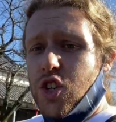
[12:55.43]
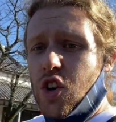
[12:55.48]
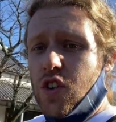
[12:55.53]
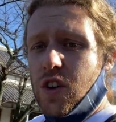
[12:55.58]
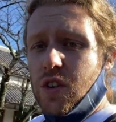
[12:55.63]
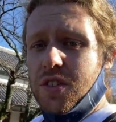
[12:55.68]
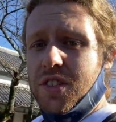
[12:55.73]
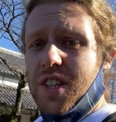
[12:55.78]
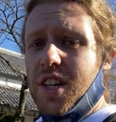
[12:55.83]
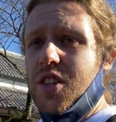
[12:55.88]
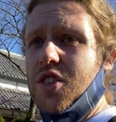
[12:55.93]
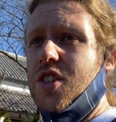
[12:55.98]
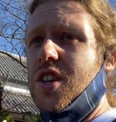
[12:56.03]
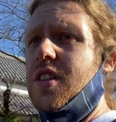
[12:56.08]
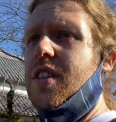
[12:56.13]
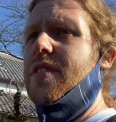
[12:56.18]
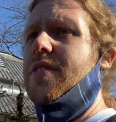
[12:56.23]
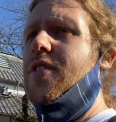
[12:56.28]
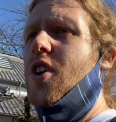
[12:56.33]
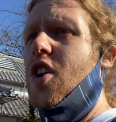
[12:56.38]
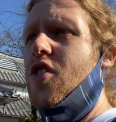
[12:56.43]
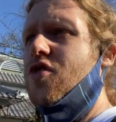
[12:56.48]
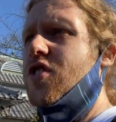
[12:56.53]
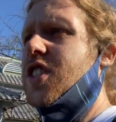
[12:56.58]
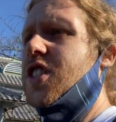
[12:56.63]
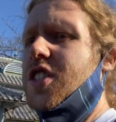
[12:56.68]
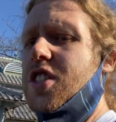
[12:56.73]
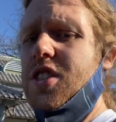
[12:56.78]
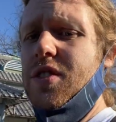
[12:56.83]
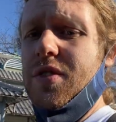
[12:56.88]
Yoro Station at the far
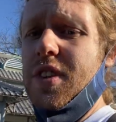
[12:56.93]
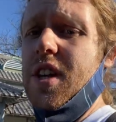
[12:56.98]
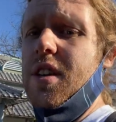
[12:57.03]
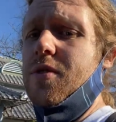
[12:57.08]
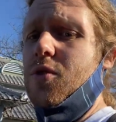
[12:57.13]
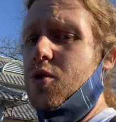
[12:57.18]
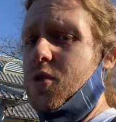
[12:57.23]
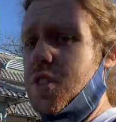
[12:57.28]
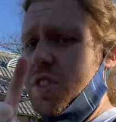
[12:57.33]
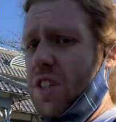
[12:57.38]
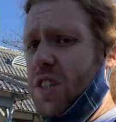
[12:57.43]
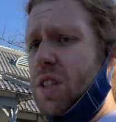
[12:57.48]
reaches of Gifu to see